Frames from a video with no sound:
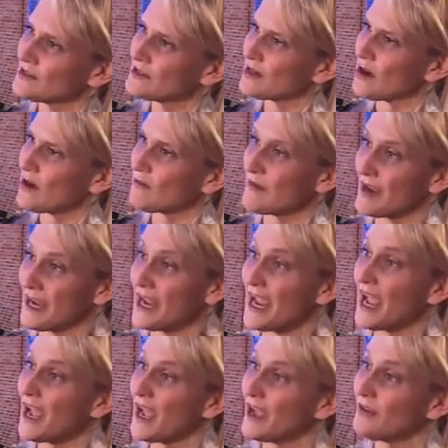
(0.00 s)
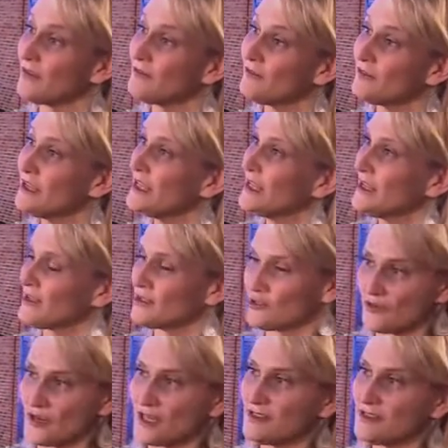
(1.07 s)
that already have the
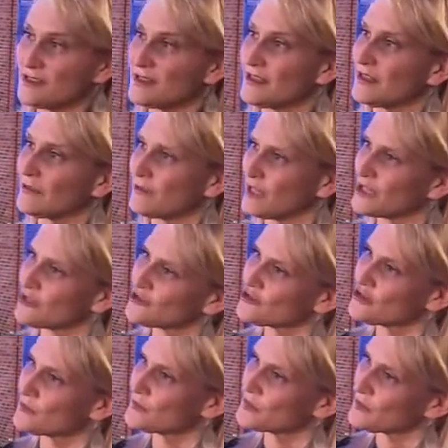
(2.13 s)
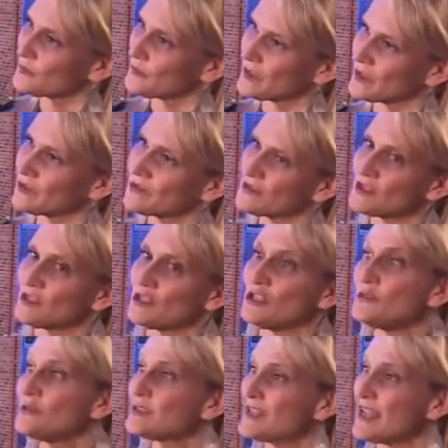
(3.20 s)
trust and relationships with the workers and
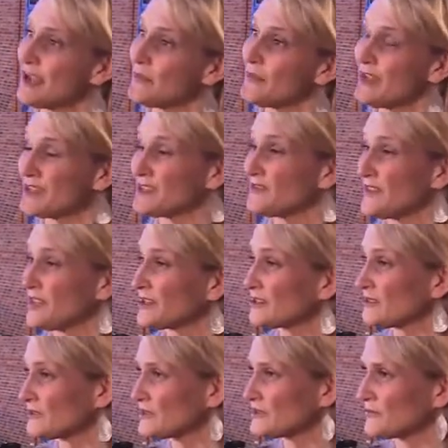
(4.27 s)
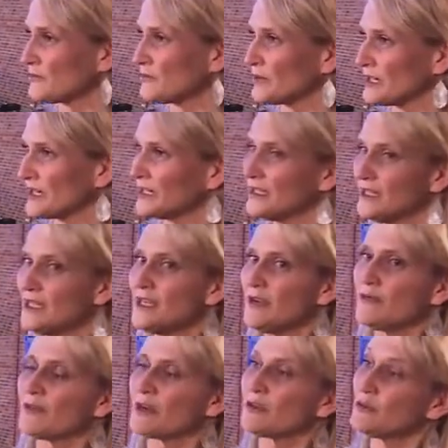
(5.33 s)
use them as vehicles for
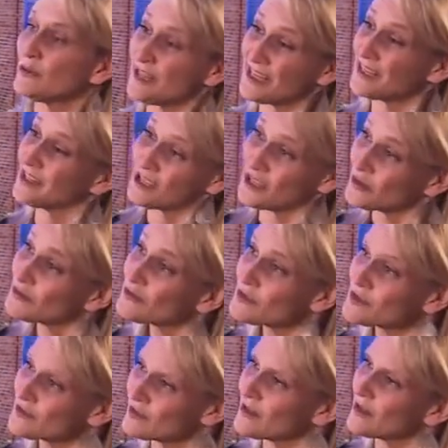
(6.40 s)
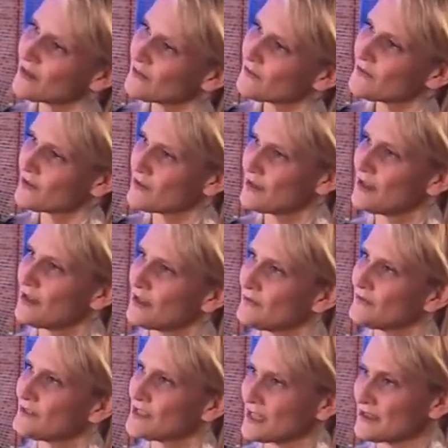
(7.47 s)
recruiting the use of
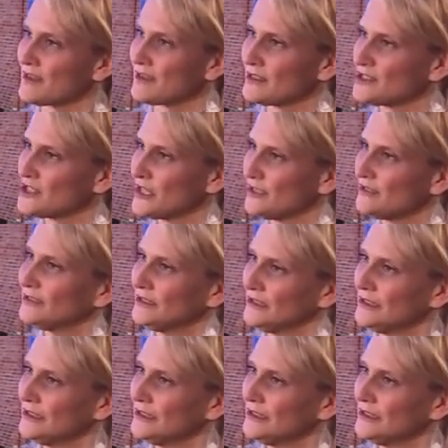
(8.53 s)
technology.